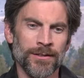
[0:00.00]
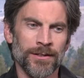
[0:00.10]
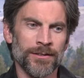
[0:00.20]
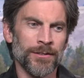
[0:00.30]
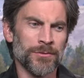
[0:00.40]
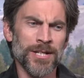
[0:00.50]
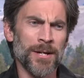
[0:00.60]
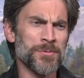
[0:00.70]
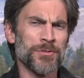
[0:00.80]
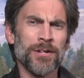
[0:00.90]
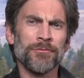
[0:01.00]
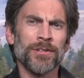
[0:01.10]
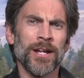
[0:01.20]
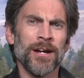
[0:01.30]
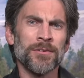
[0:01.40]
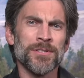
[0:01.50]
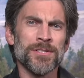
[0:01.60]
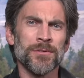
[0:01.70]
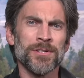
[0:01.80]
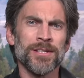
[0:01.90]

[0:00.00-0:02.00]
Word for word: uh, you know, times are different now, and so it,